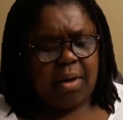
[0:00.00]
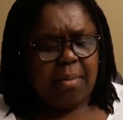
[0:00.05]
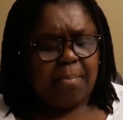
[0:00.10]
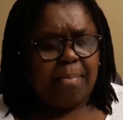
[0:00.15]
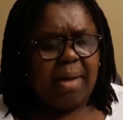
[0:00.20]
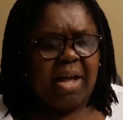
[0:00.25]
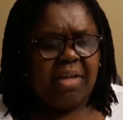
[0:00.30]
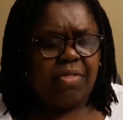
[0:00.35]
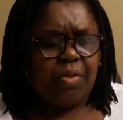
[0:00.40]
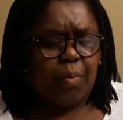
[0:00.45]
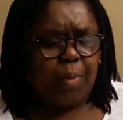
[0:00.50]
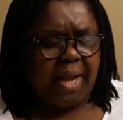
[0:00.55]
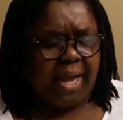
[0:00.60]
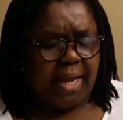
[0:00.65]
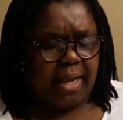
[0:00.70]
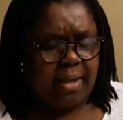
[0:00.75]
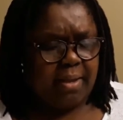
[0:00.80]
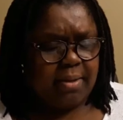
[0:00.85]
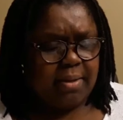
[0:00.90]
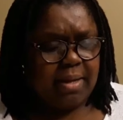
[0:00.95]
"By the
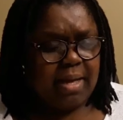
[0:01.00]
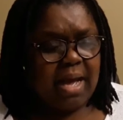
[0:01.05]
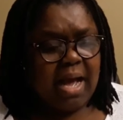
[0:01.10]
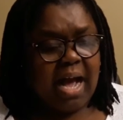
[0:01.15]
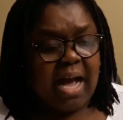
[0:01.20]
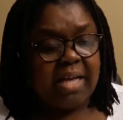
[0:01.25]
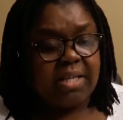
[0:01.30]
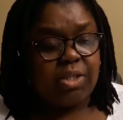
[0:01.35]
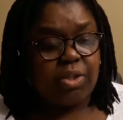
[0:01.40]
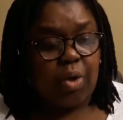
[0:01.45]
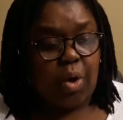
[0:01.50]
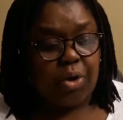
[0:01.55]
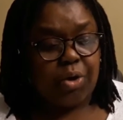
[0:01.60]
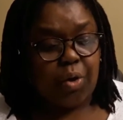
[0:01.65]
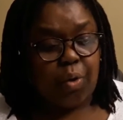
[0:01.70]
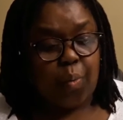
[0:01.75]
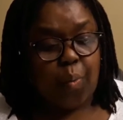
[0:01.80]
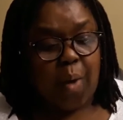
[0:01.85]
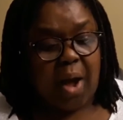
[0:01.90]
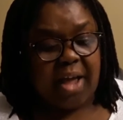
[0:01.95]
way, I saw
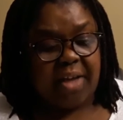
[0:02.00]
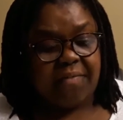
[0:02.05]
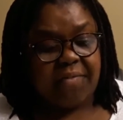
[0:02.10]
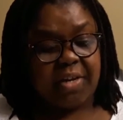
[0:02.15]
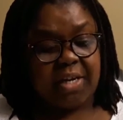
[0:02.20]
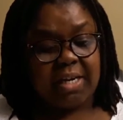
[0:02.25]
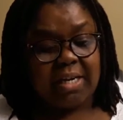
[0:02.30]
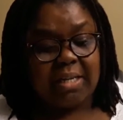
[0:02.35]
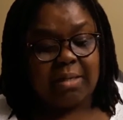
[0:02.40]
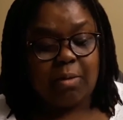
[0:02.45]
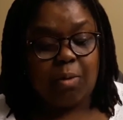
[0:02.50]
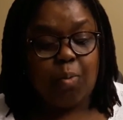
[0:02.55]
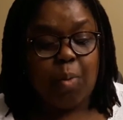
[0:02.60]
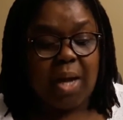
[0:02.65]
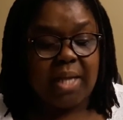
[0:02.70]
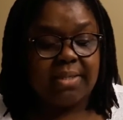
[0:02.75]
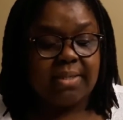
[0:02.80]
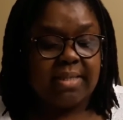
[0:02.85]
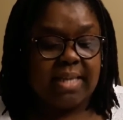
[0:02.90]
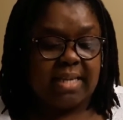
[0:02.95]
your wife and little
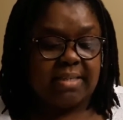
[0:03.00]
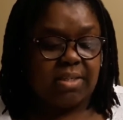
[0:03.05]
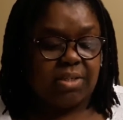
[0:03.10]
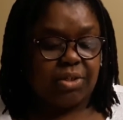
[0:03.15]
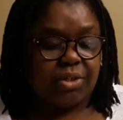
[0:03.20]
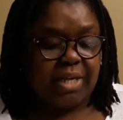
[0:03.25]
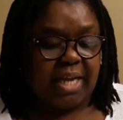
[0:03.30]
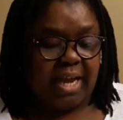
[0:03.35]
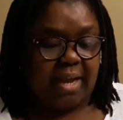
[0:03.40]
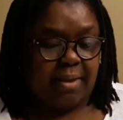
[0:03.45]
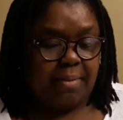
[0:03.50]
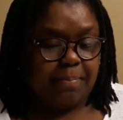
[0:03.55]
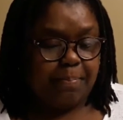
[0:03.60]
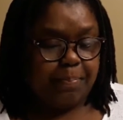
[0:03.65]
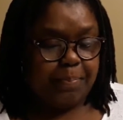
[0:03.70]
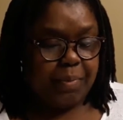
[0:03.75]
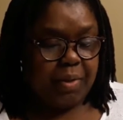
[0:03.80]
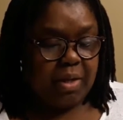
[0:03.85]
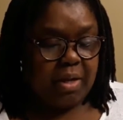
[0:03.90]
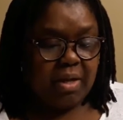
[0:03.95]
ones yesterday.
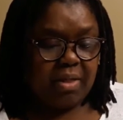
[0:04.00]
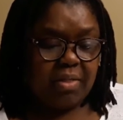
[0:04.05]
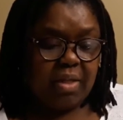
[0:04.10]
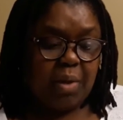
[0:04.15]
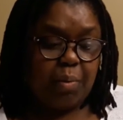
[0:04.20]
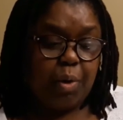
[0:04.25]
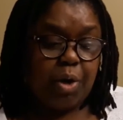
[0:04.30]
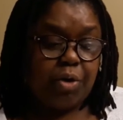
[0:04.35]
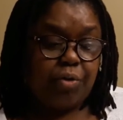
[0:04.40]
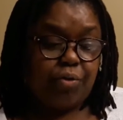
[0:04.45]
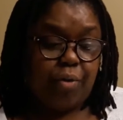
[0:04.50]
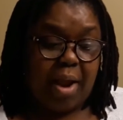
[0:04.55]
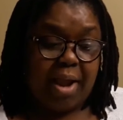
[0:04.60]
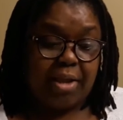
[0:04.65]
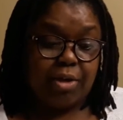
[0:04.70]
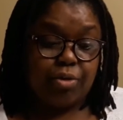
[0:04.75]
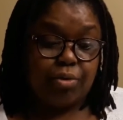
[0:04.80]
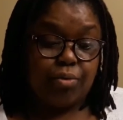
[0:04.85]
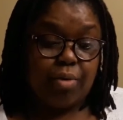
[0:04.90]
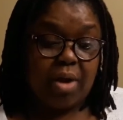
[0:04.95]
They were
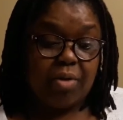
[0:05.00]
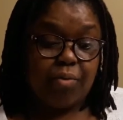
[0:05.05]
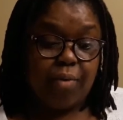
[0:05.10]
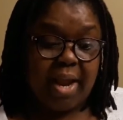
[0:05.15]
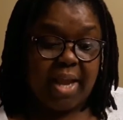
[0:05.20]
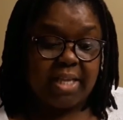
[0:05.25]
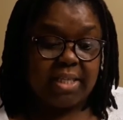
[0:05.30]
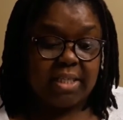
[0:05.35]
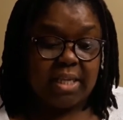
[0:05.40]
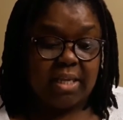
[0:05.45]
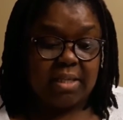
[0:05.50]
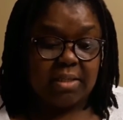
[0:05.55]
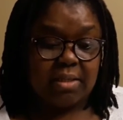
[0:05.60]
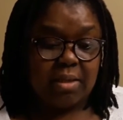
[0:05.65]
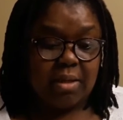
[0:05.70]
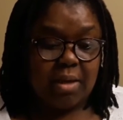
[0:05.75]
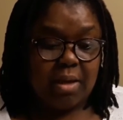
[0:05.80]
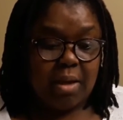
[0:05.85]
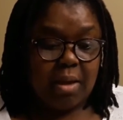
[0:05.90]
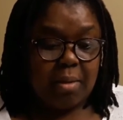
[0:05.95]
trying to run
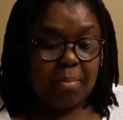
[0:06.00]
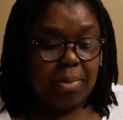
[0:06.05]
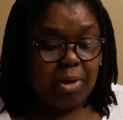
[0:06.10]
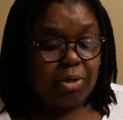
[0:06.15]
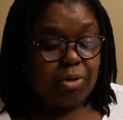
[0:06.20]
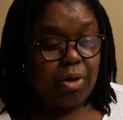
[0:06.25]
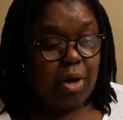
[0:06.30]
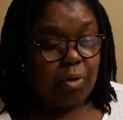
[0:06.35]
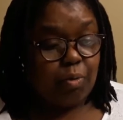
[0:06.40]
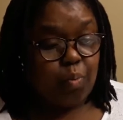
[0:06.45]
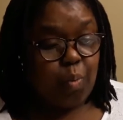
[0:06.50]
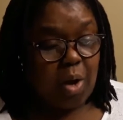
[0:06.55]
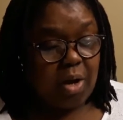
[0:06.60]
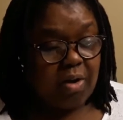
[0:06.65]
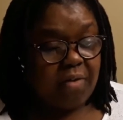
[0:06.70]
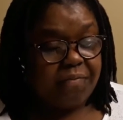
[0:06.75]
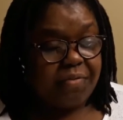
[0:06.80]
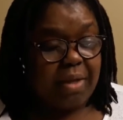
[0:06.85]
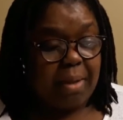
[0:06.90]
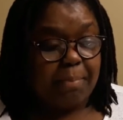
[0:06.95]
races, but not one
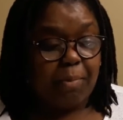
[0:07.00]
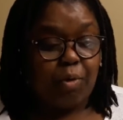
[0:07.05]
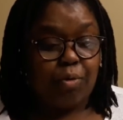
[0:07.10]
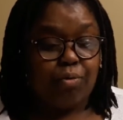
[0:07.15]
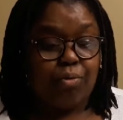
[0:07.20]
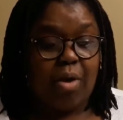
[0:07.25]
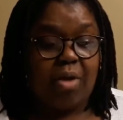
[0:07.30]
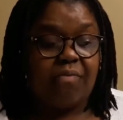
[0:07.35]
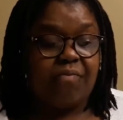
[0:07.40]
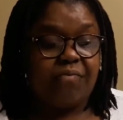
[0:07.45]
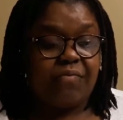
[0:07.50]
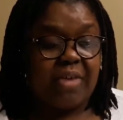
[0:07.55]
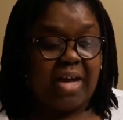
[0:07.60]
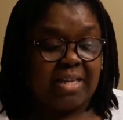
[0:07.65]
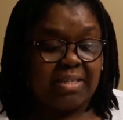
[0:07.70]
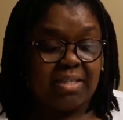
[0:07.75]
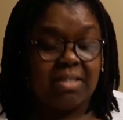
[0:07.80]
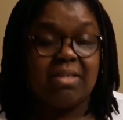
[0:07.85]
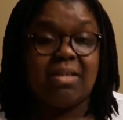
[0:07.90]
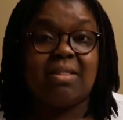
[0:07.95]
of them could run
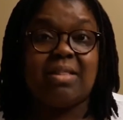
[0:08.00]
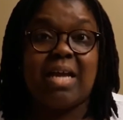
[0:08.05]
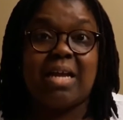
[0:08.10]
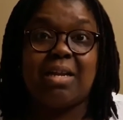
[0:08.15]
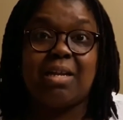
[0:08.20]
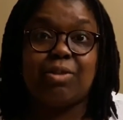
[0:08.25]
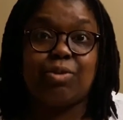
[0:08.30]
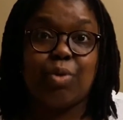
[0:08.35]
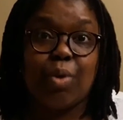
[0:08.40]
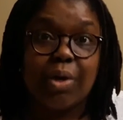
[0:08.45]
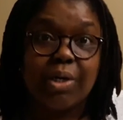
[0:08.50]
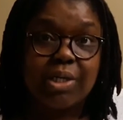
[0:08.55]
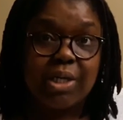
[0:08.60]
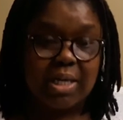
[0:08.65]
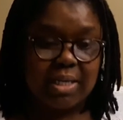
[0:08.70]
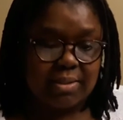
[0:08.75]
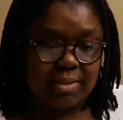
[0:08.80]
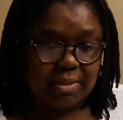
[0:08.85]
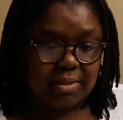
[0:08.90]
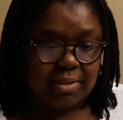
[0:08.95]
faster than a
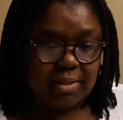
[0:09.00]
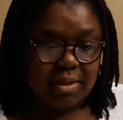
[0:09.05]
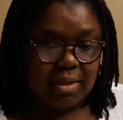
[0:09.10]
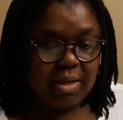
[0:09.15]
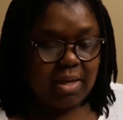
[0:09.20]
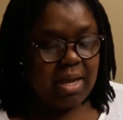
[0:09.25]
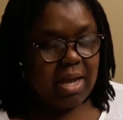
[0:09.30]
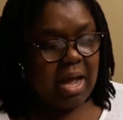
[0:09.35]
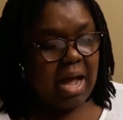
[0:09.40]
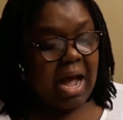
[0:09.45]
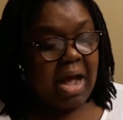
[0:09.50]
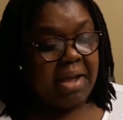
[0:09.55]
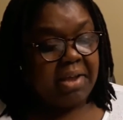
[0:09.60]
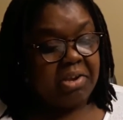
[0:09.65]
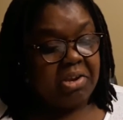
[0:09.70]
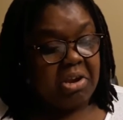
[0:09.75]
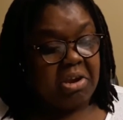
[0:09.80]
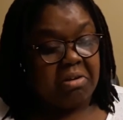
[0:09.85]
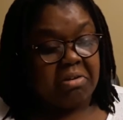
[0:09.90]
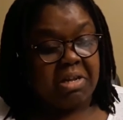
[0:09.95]
tortoise. I
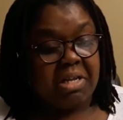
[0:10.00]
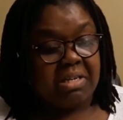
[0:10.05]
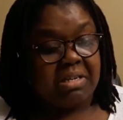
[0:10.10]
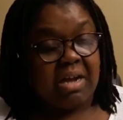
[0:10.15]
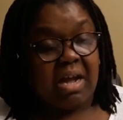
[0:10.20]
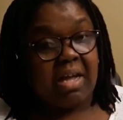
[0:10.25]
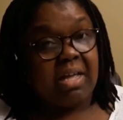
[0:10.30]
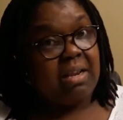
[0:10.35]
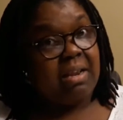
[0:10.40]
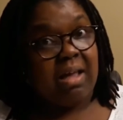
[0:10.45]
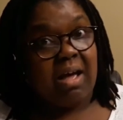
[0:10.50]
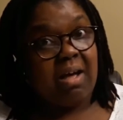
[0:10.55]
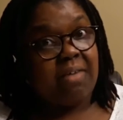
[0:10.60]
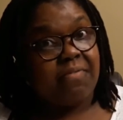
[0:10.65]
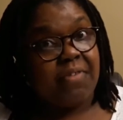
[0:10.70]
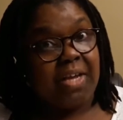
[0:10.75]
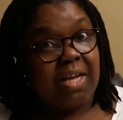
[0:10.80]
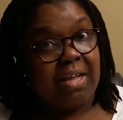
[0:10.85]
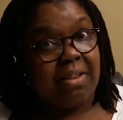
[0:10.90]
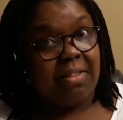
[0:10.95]
nearly died
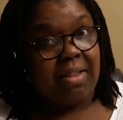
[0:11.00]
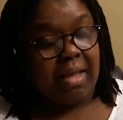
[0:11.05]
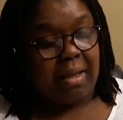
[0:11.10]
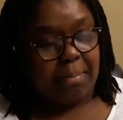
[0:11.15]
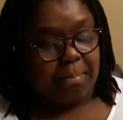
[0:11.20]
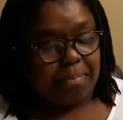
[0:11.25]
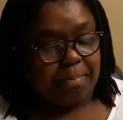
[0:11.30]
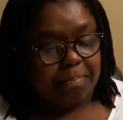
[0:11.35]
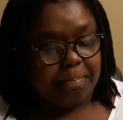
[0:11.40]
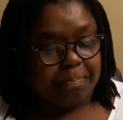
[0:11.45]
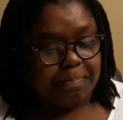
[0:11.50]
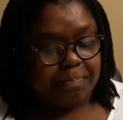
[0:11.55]
laughing at them."